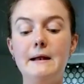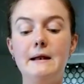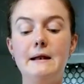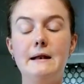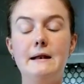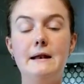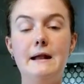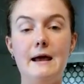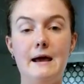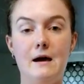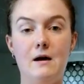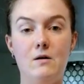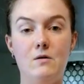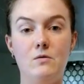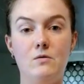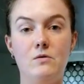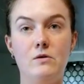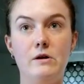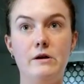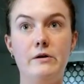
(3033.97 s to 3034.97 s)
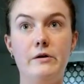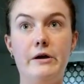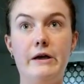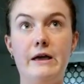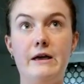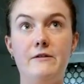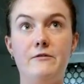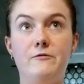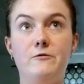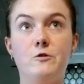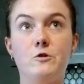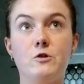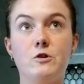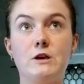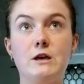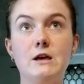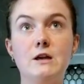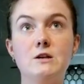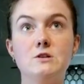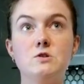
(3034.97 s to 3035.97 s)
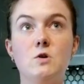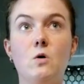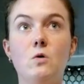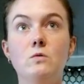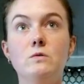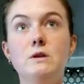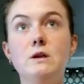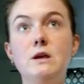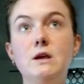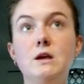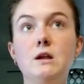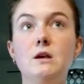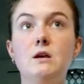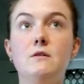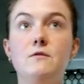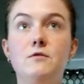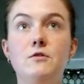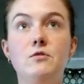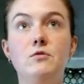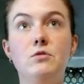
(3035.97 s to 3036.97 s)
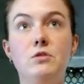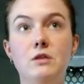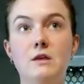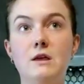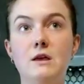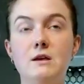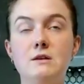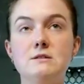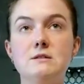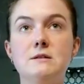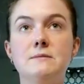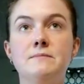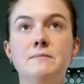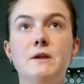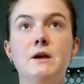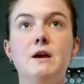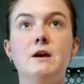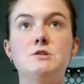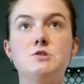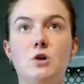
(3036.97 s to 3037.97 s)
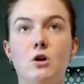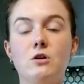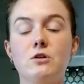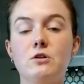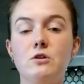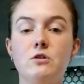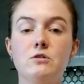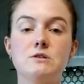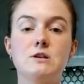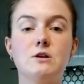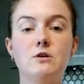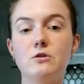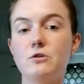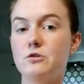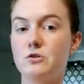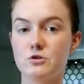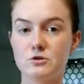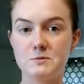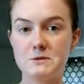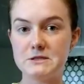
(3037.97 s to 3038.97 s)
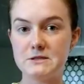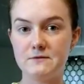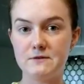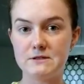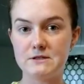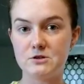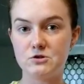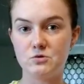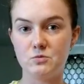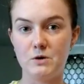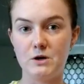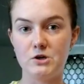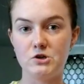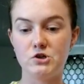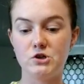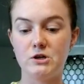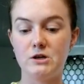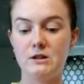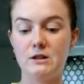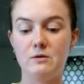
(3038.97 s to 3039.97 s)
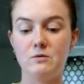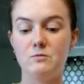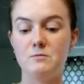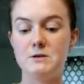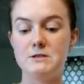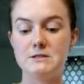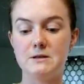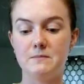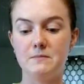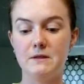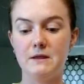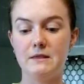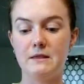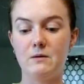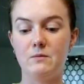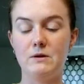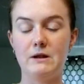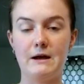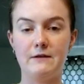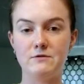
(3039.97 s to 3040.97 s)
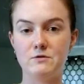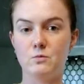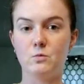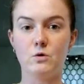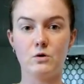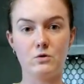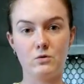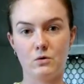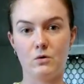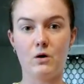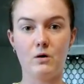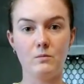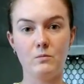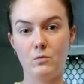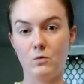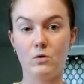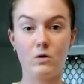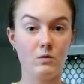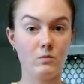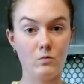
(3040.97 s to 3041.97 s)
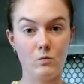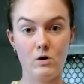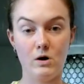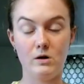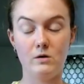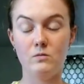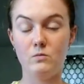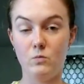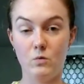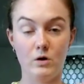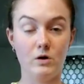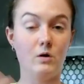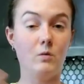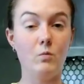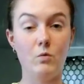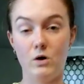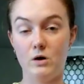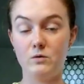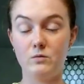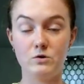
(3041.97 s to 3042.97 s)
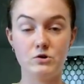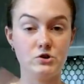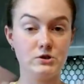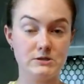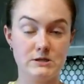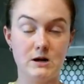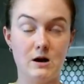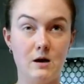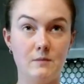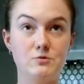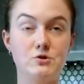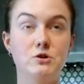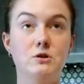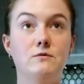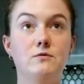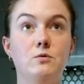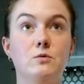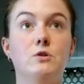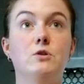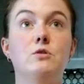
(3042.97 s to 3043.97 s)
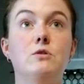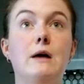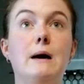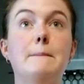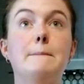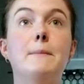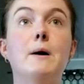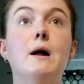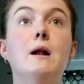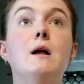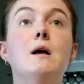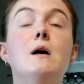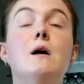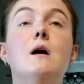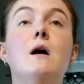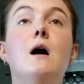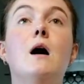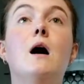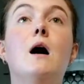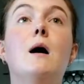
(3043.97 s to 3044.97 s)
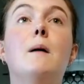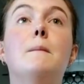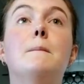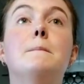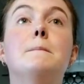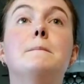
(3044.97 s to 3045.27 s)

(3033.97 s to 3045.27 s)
Now, if your kid is only eating a few things, it's hard to know because I don't know your specific situation, and that would be something that we'd have to work on more on one-on-one, which is an option if you want to do that. But